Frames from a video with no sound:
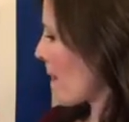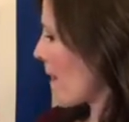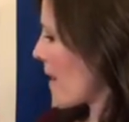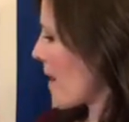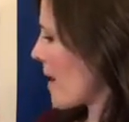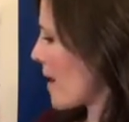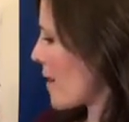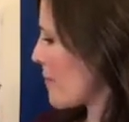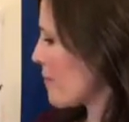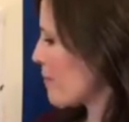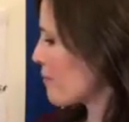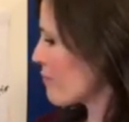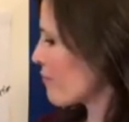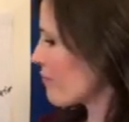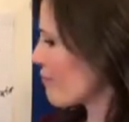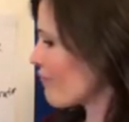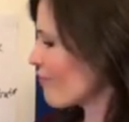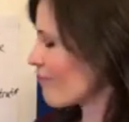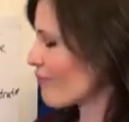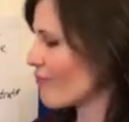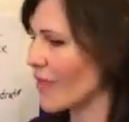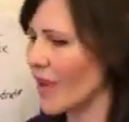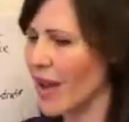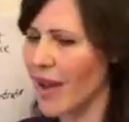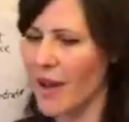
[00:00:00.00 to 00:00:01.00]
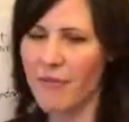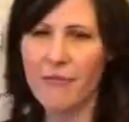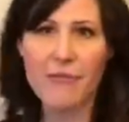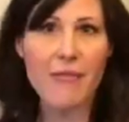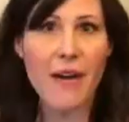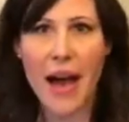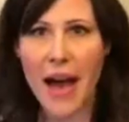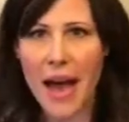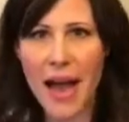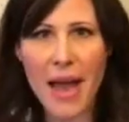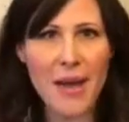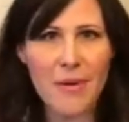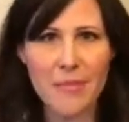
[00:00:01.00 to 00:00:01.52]
um, a
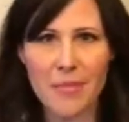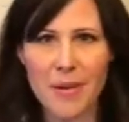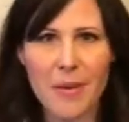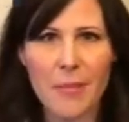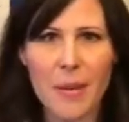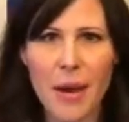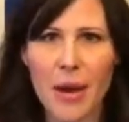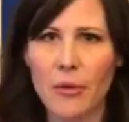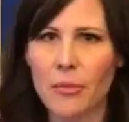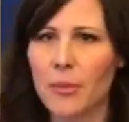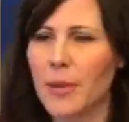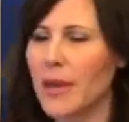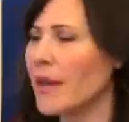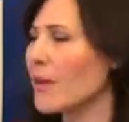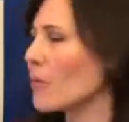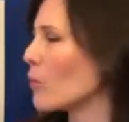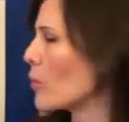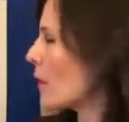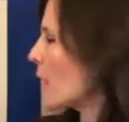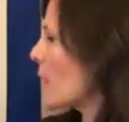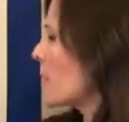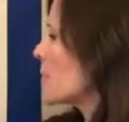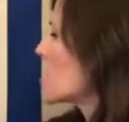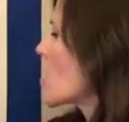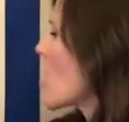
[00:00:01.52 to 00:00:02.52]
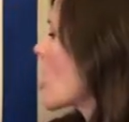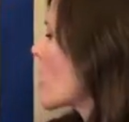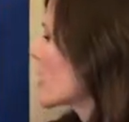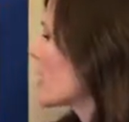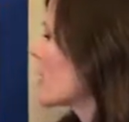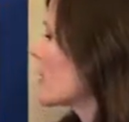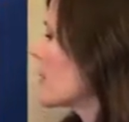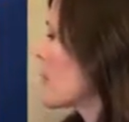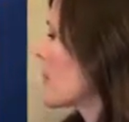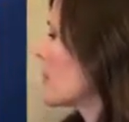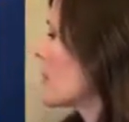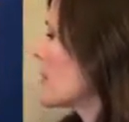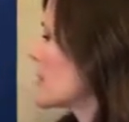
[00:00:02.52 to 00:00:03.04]
vibe about me when I'm
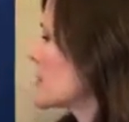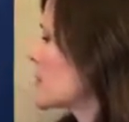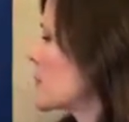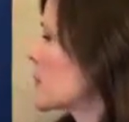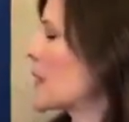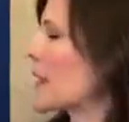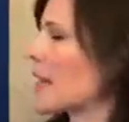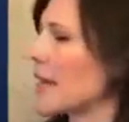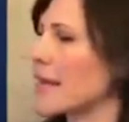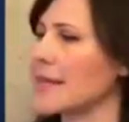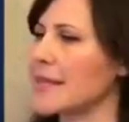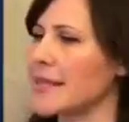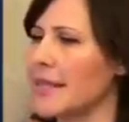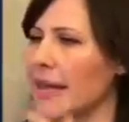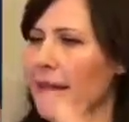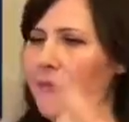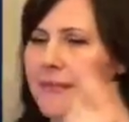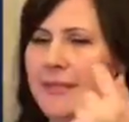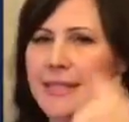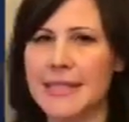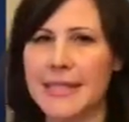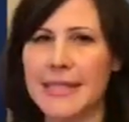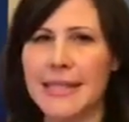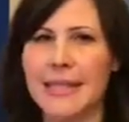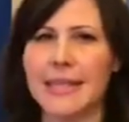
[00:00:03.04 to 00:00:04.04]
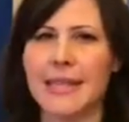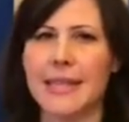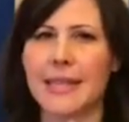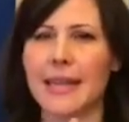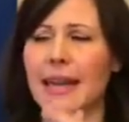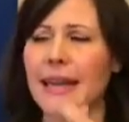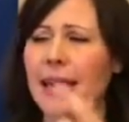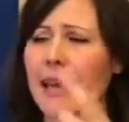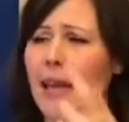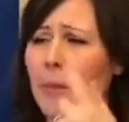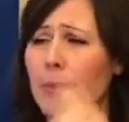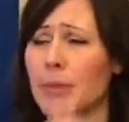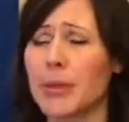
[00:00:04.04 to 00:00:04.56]
talking about this because I've seen it
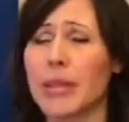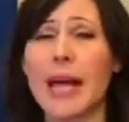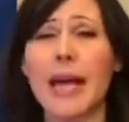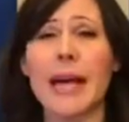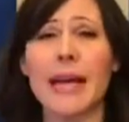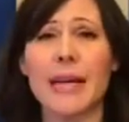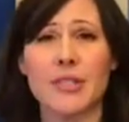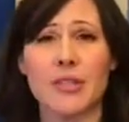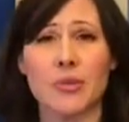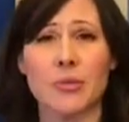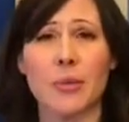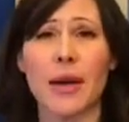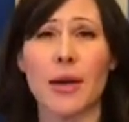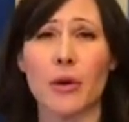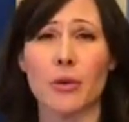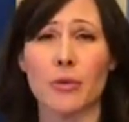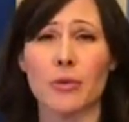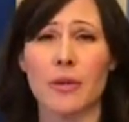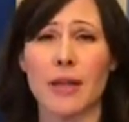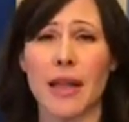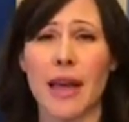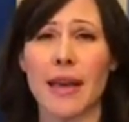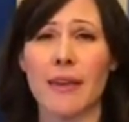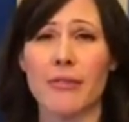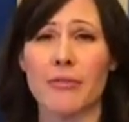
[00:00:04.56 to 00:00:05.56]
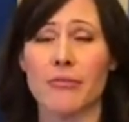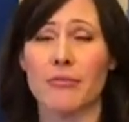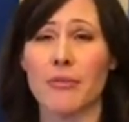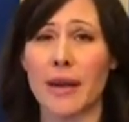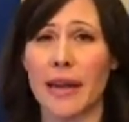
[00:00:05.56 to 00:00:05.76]
and I apply it to my own life